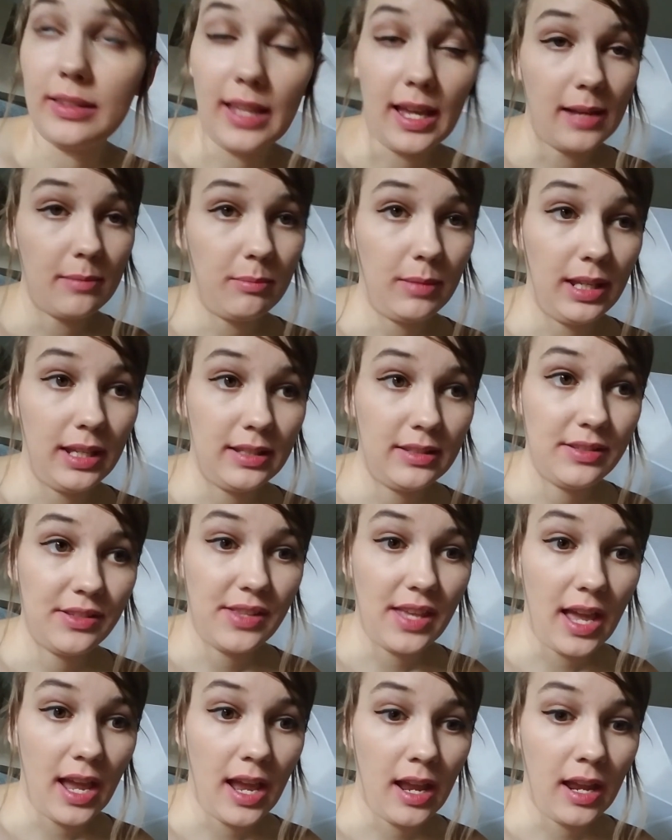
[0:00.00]
That means
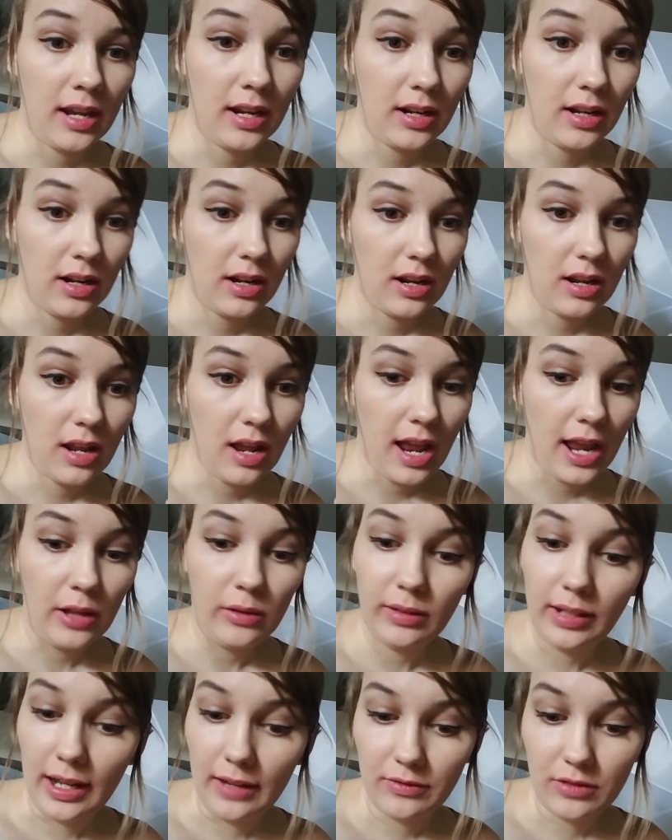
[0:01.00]
that I
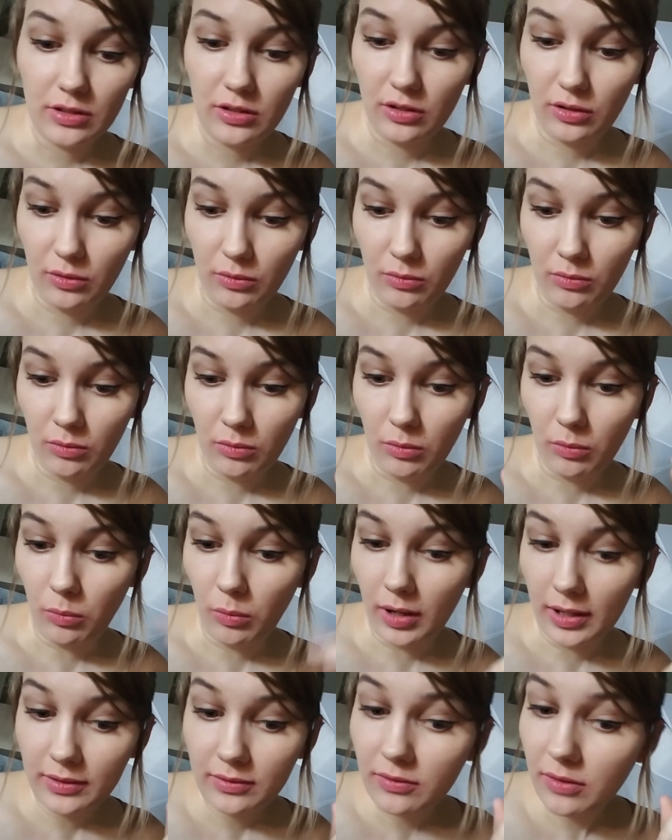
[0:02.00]
only have to do
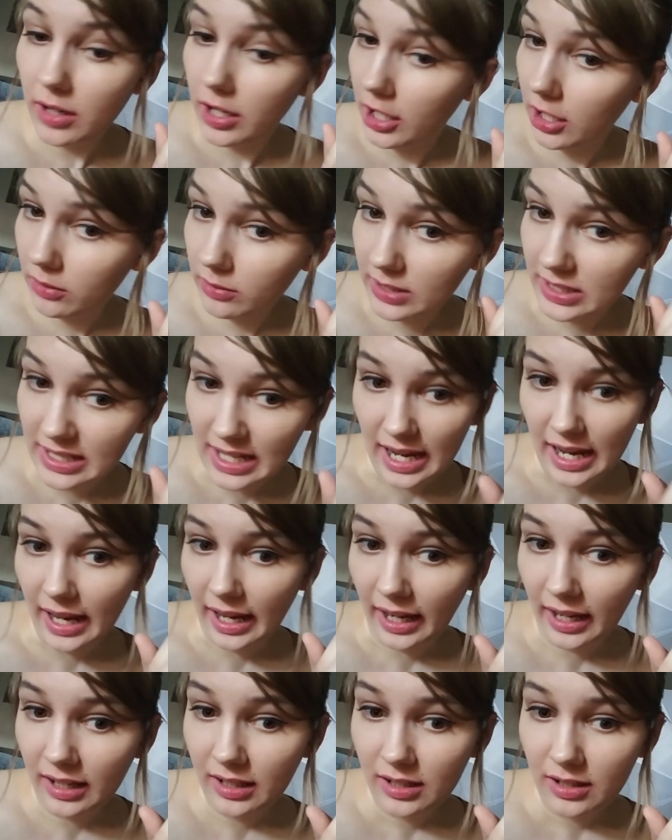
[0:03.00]
1 video a
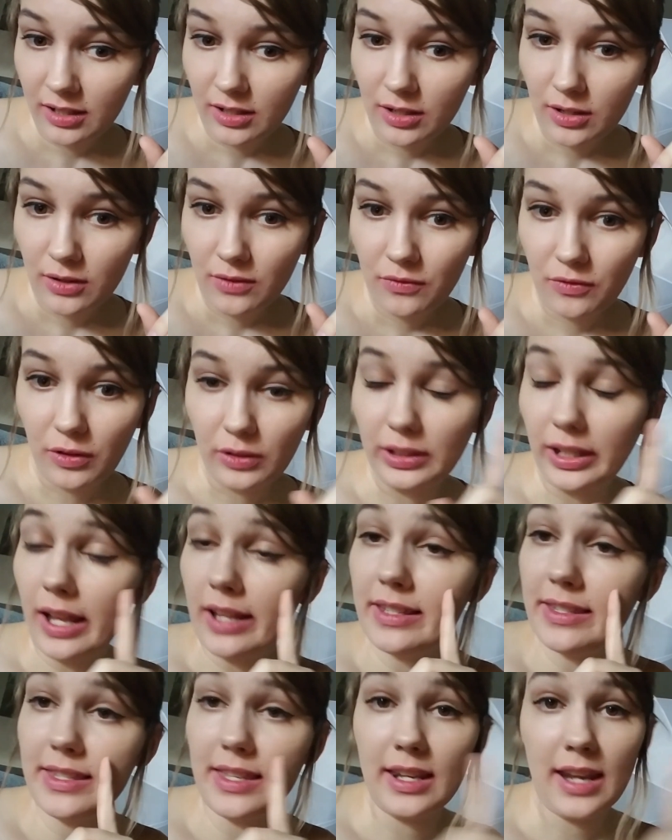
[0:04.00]
day for
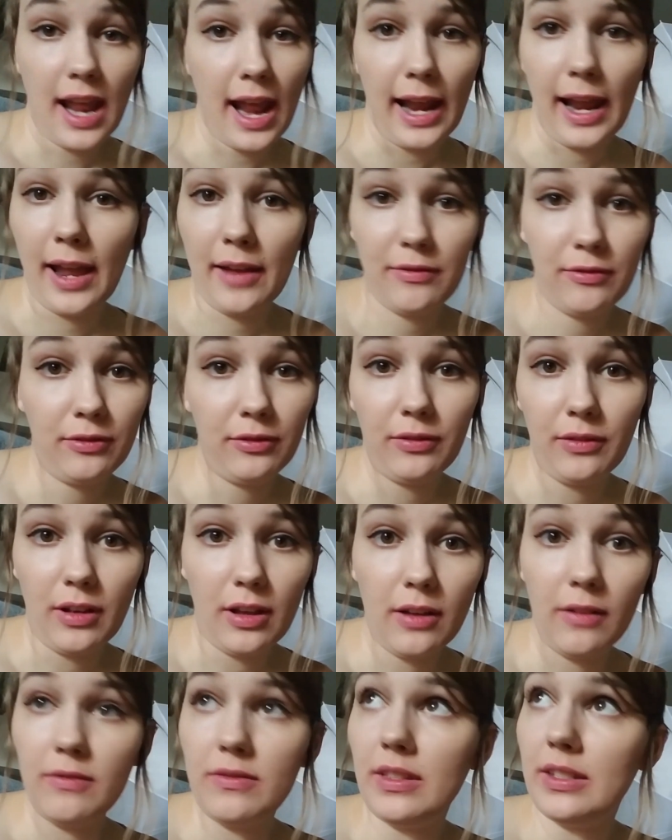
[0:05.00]
less than half
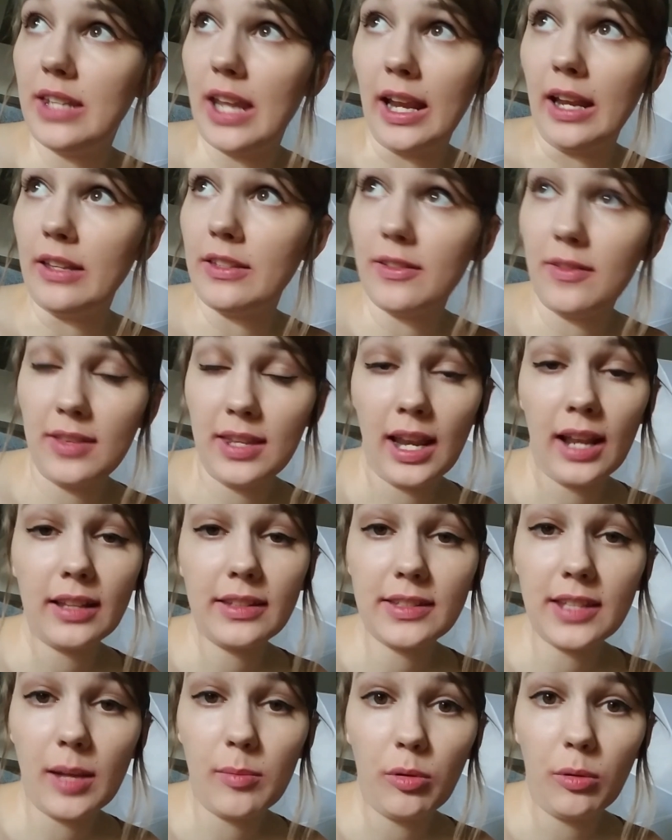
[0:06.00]
of the days of the
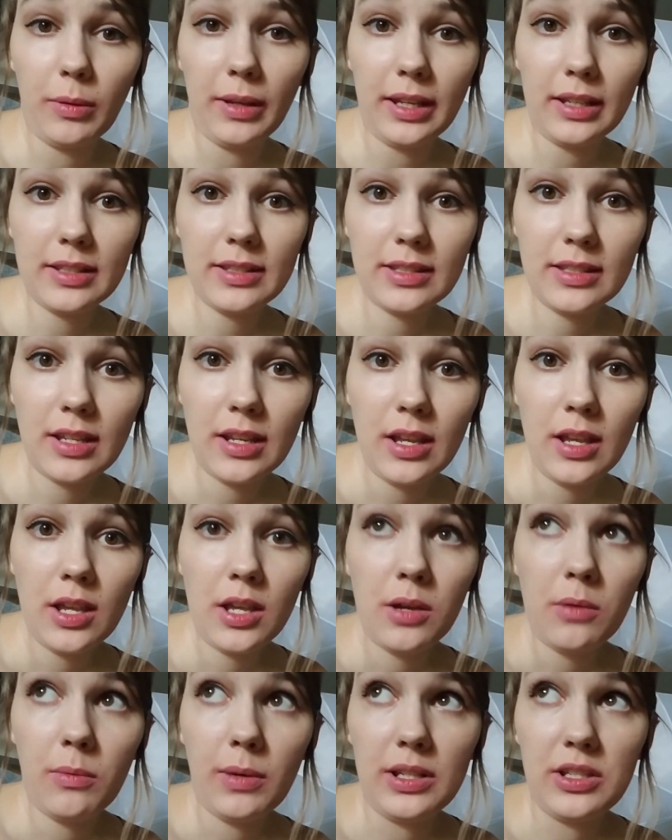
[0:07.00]
next couple weeks,
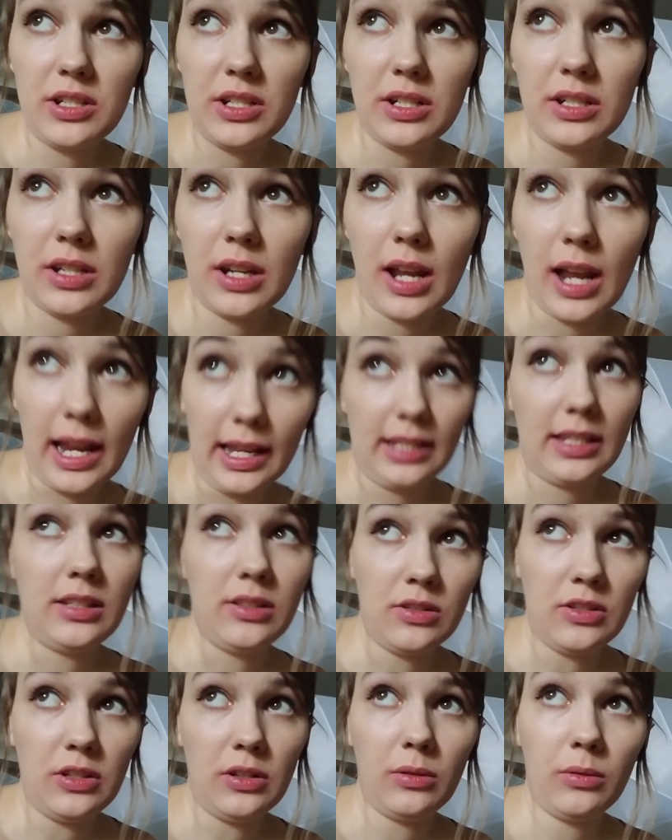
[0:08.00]
which I
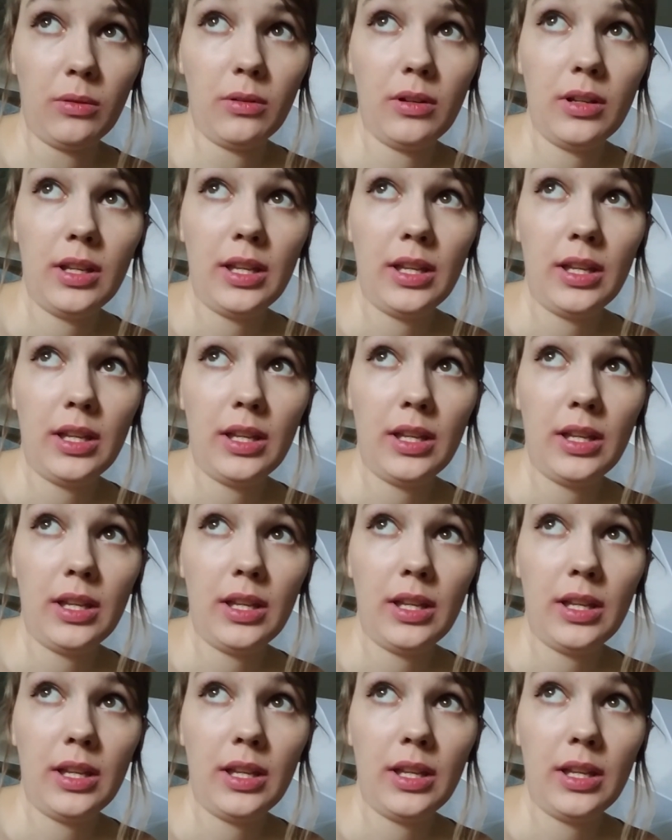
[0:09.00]
can do.